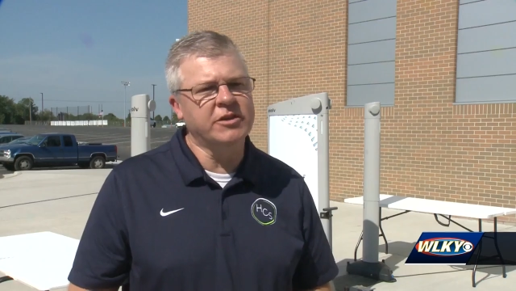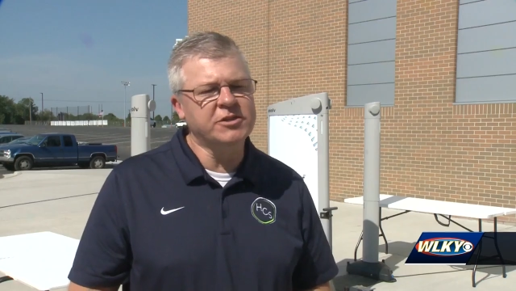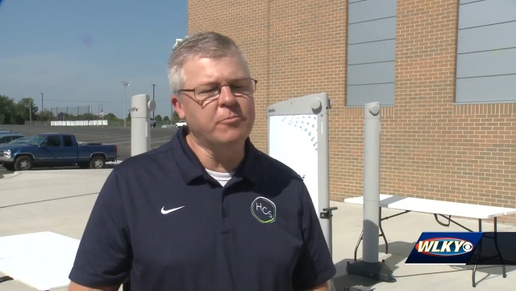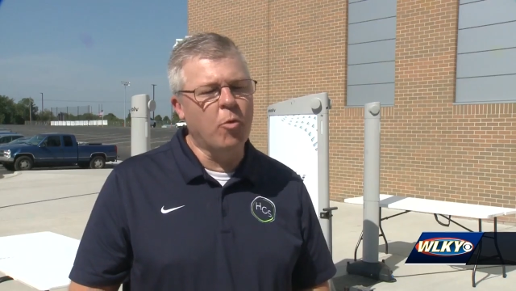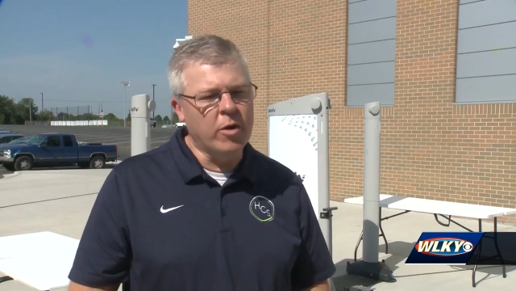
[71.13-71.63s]

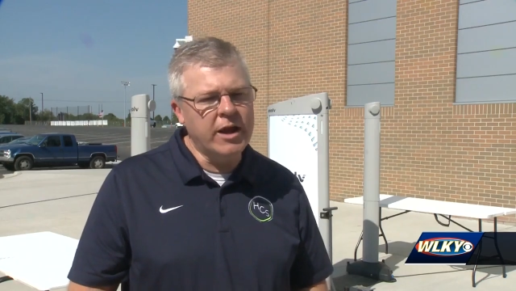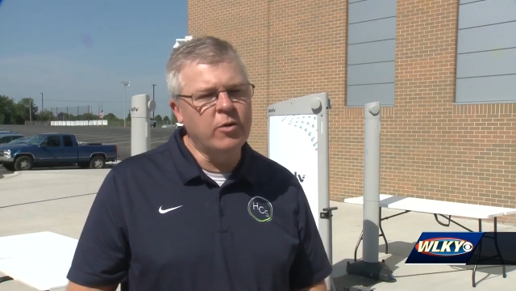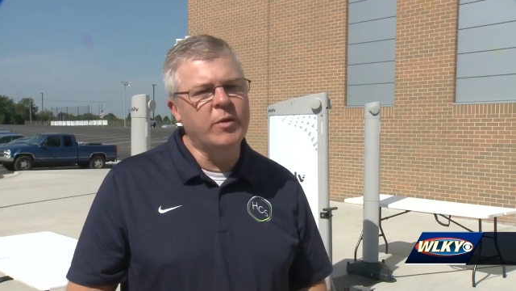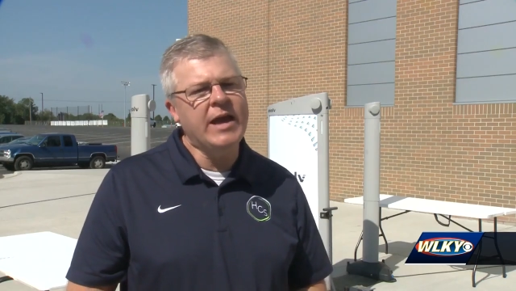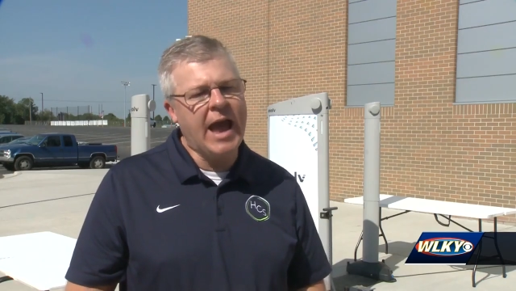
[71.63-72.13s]
this
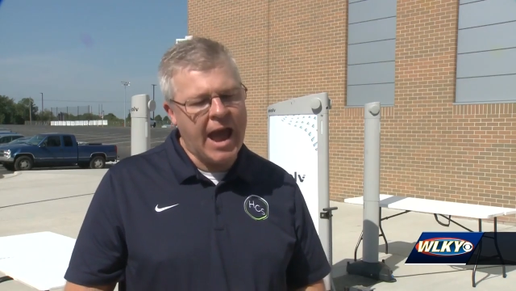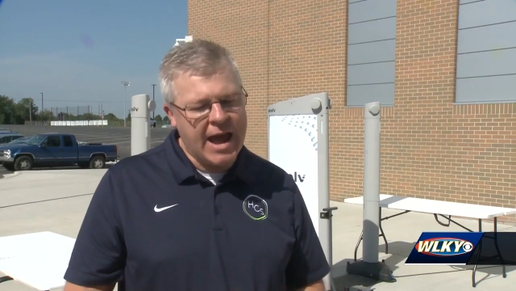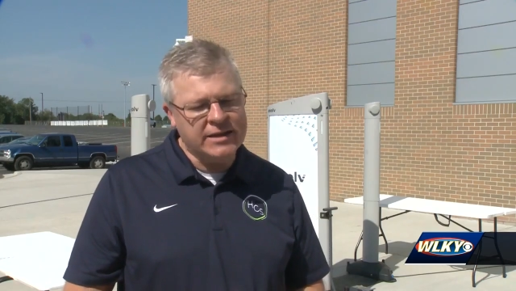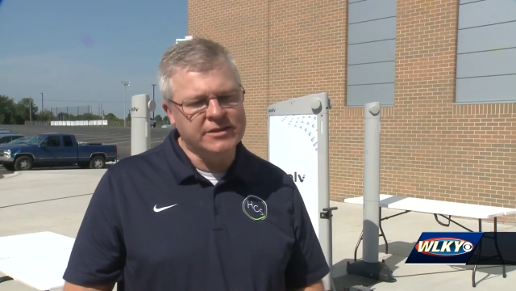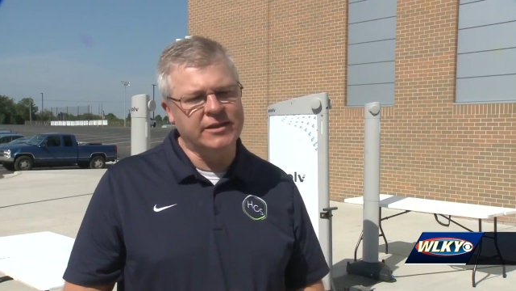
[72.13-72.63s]
morning we
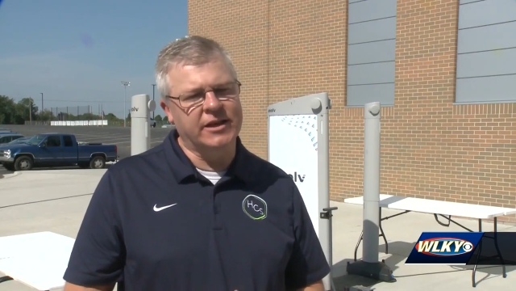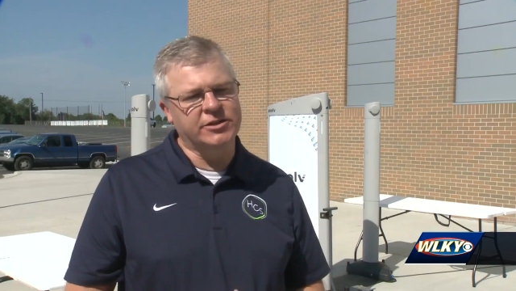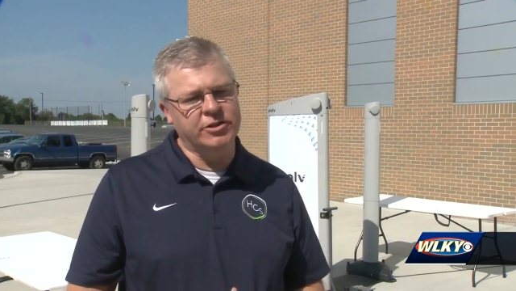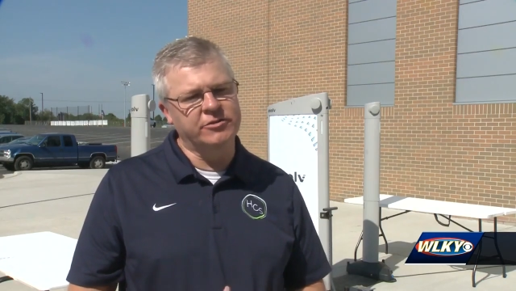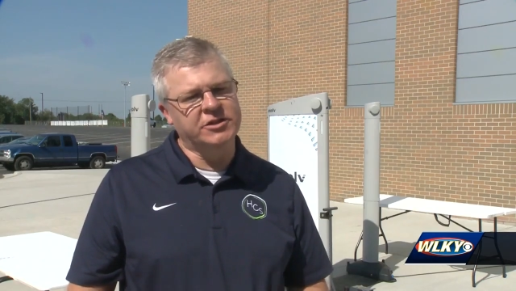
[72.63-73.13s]
ask uh,
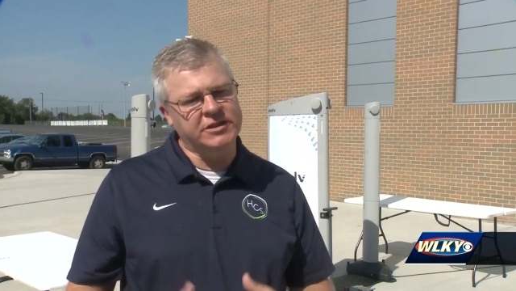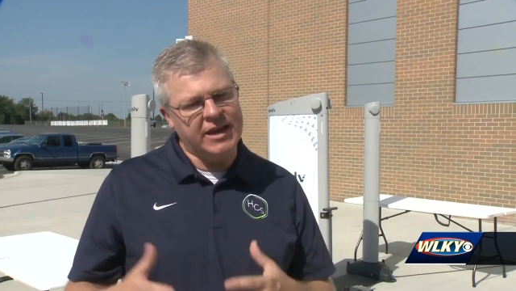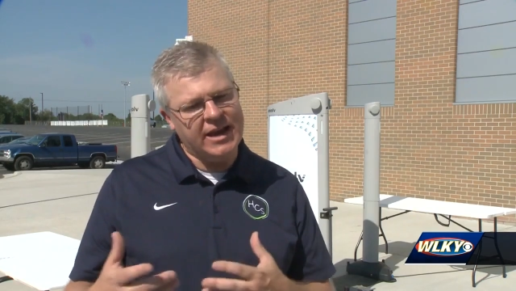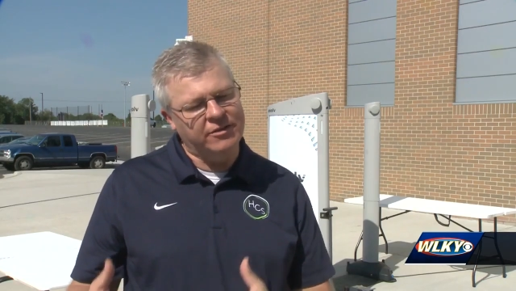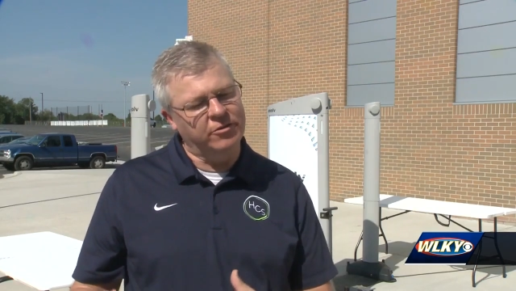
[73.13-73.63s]
students to
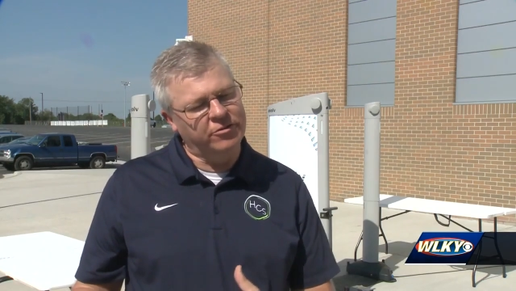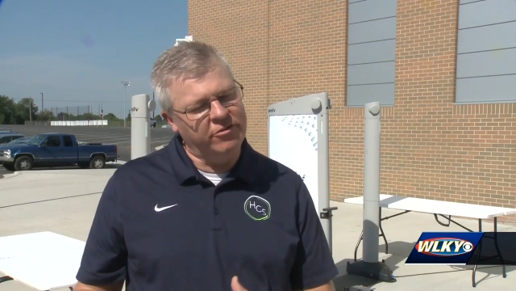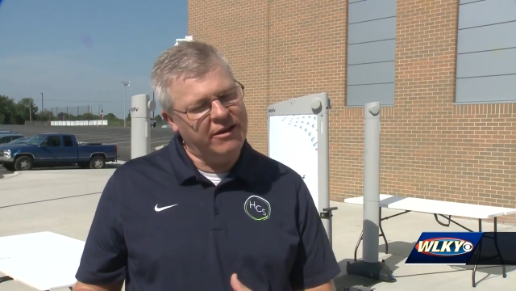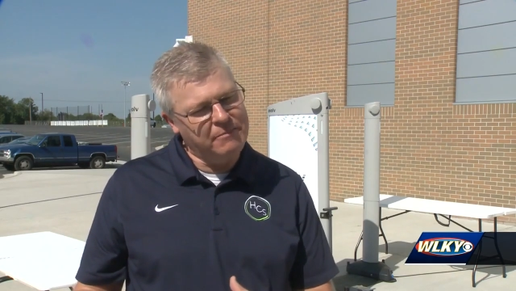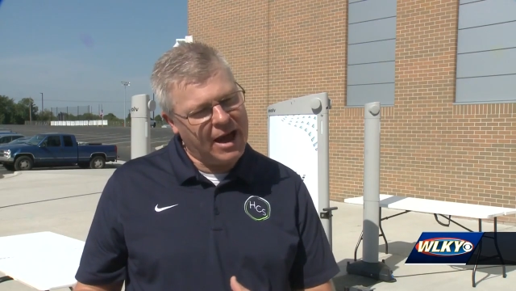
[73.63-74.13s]
take out their
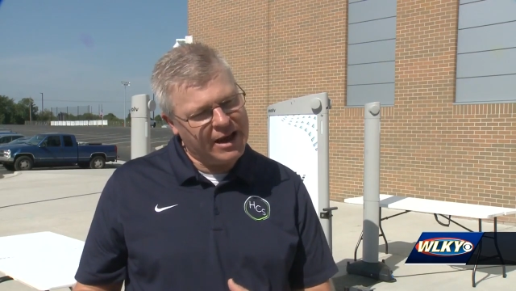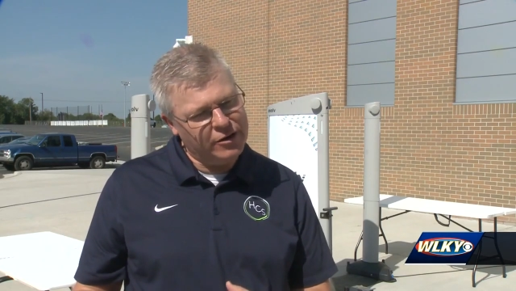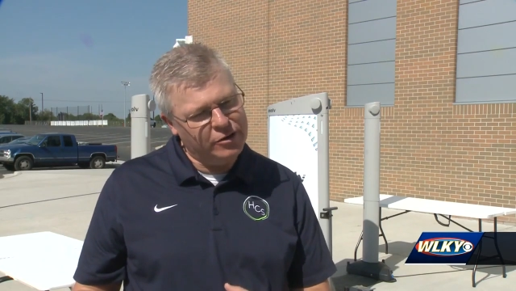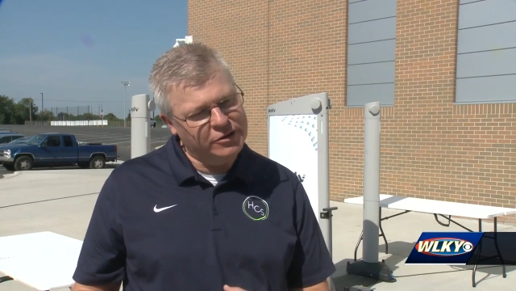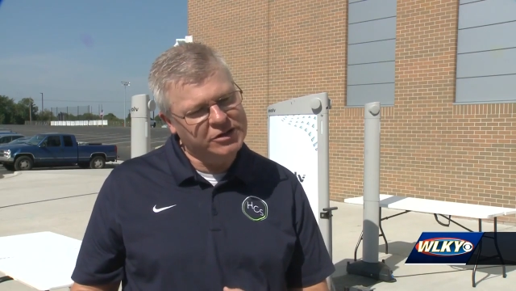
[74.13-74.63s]
three-ring
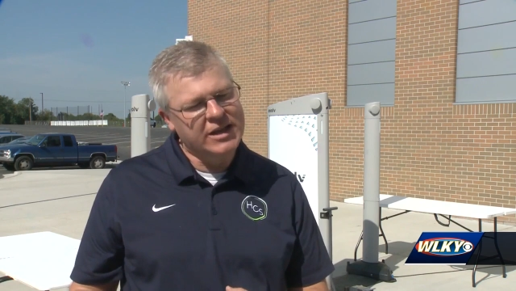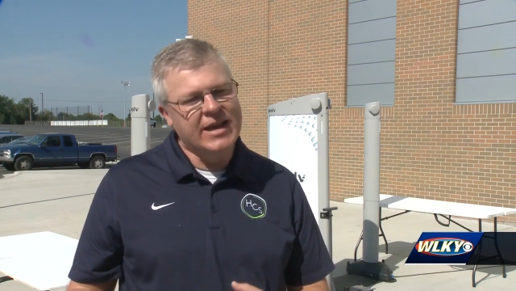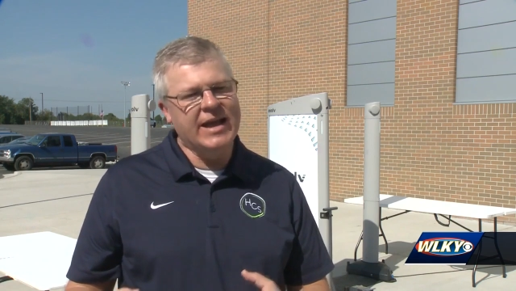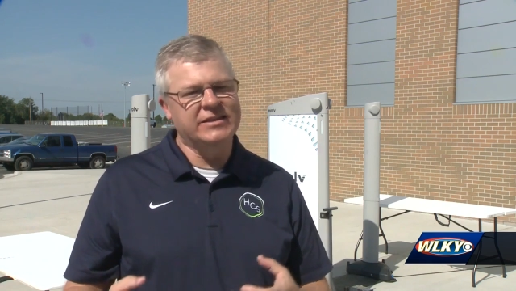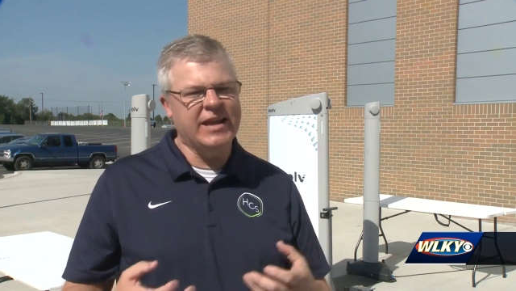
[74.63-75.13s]
binders
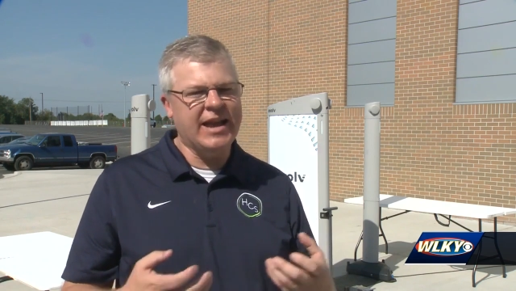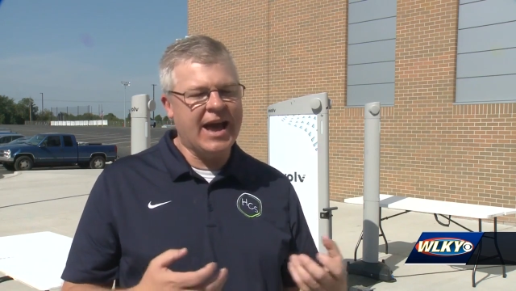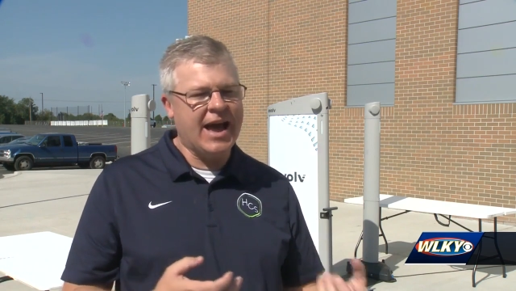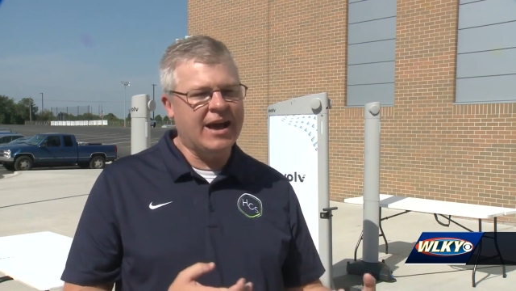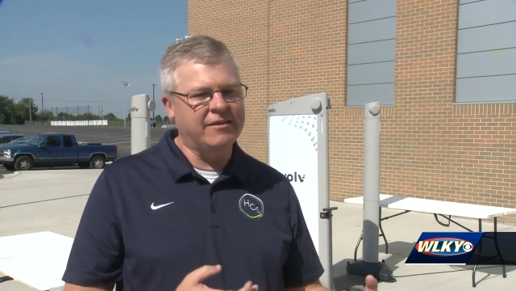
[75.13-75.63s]
and take
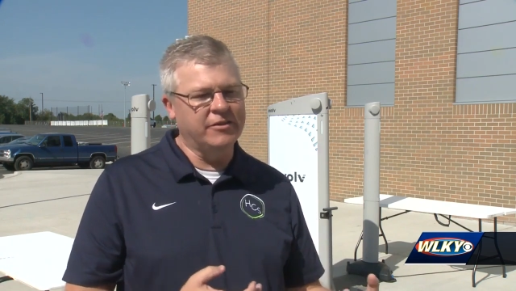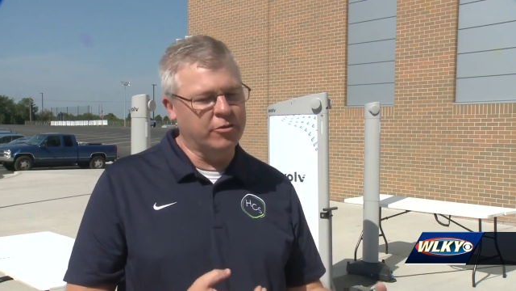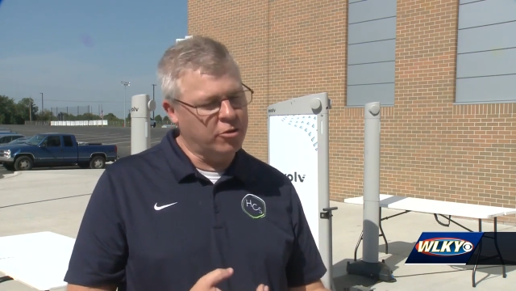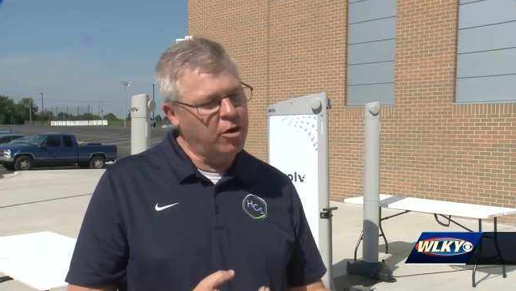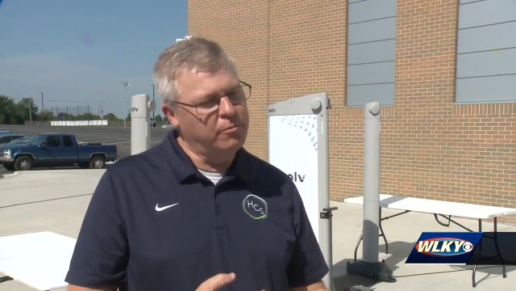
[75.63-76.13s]
out their
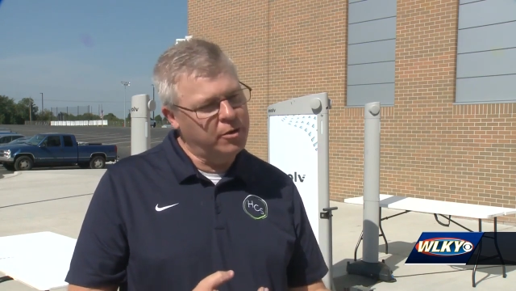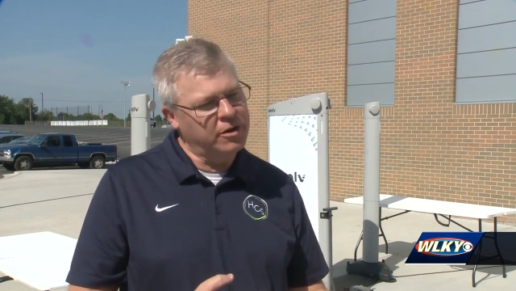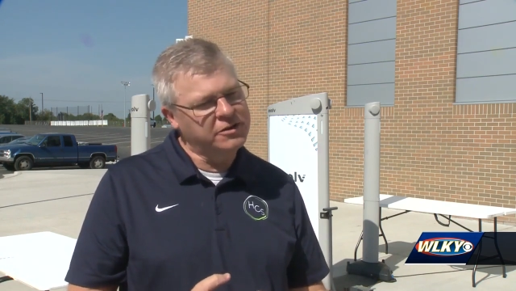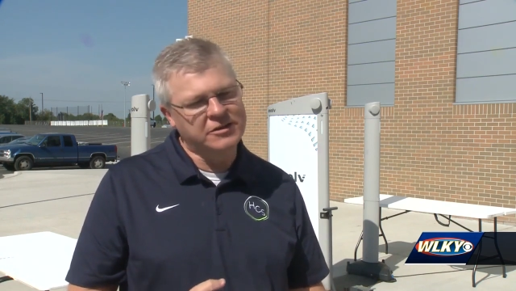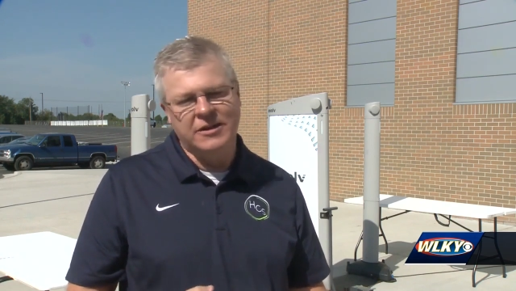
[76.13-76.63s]

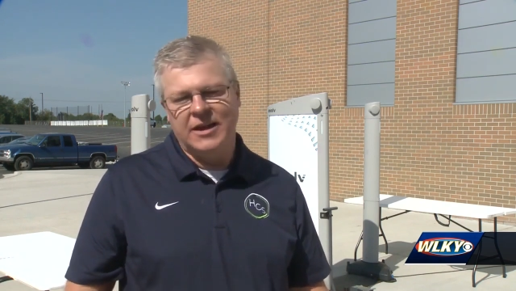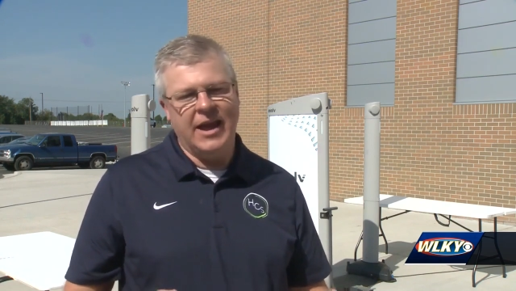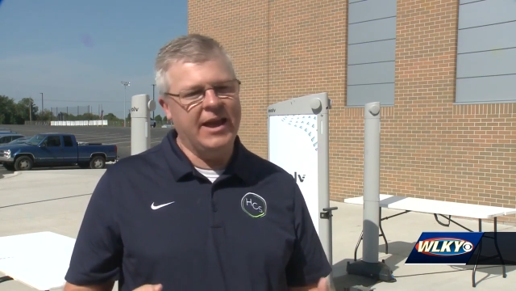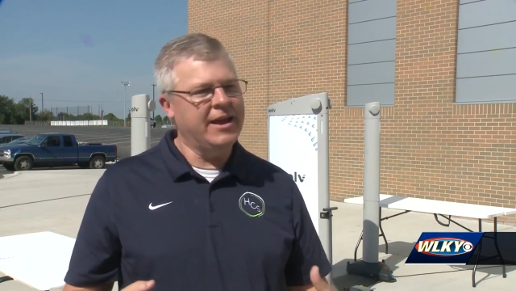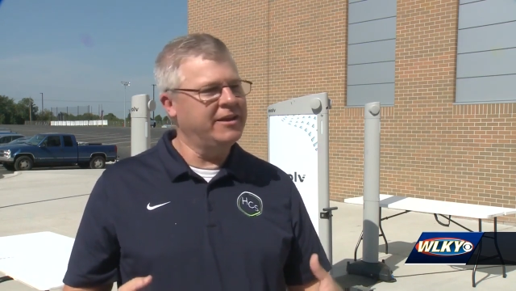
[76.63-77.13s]
Chromebooks
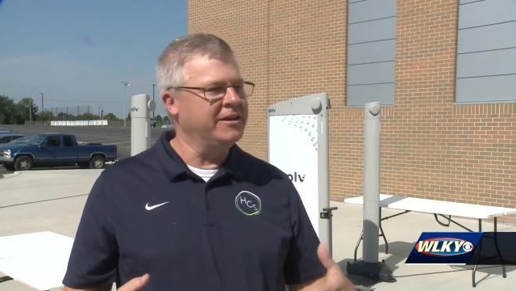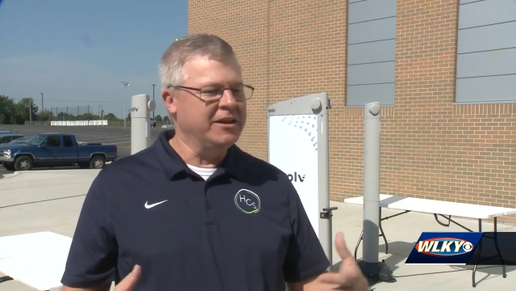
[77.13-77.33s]
and